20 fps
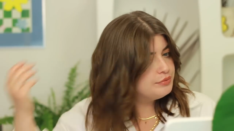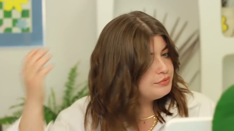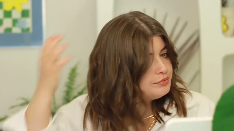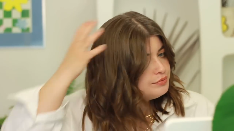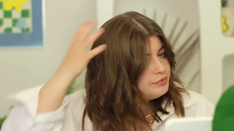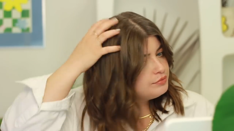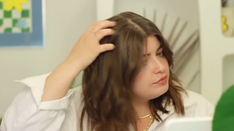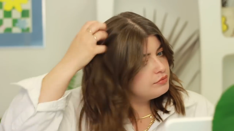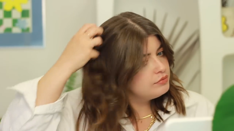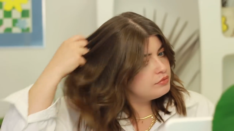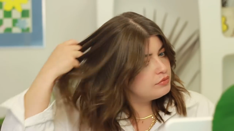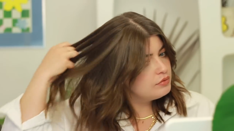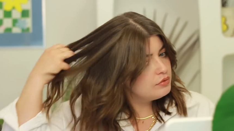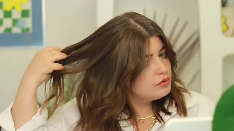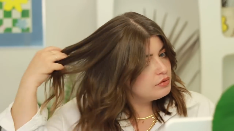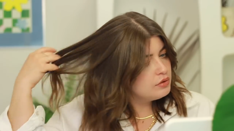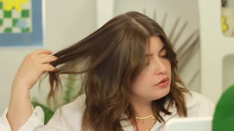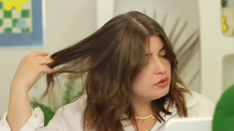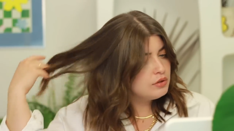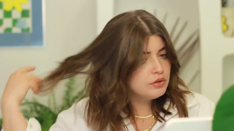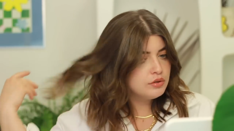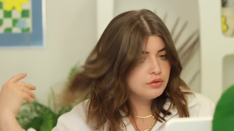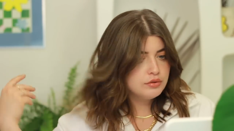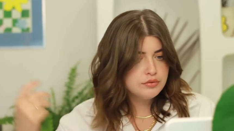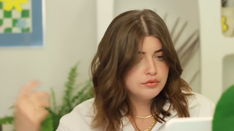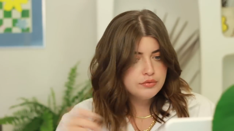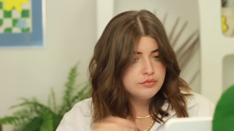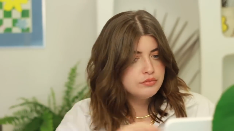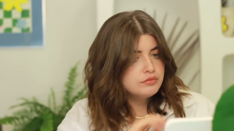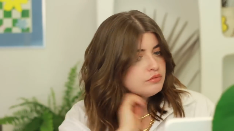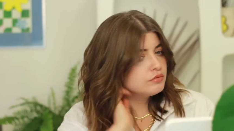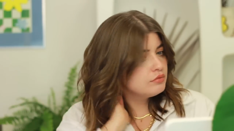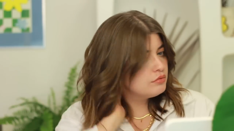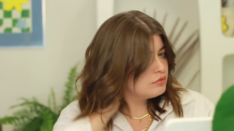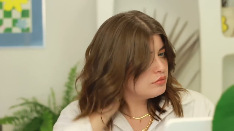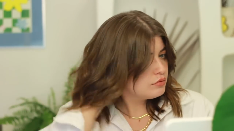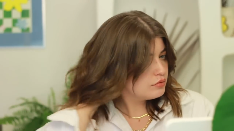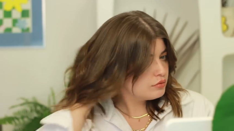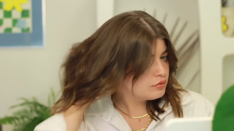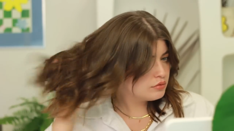
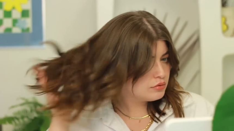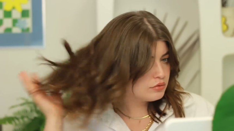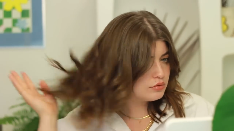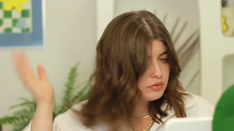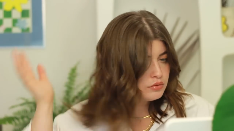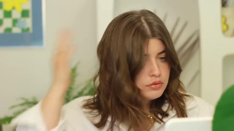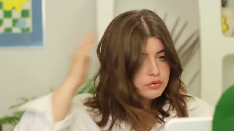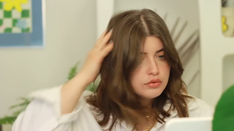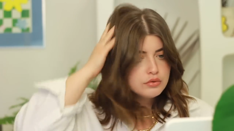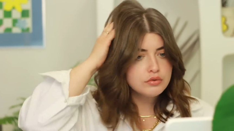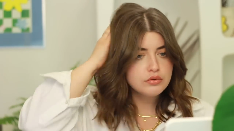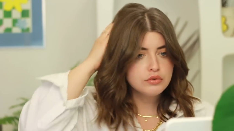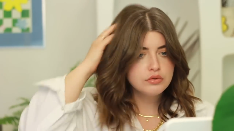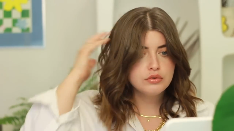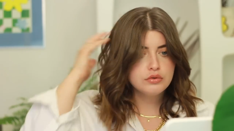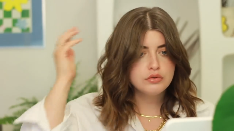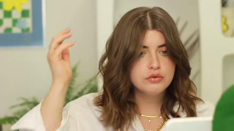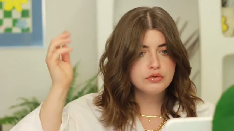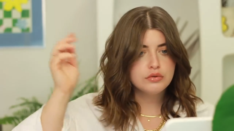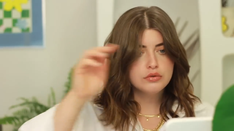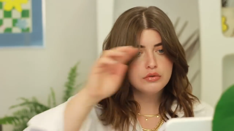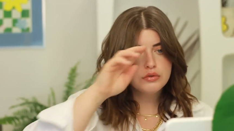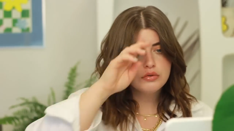(silence)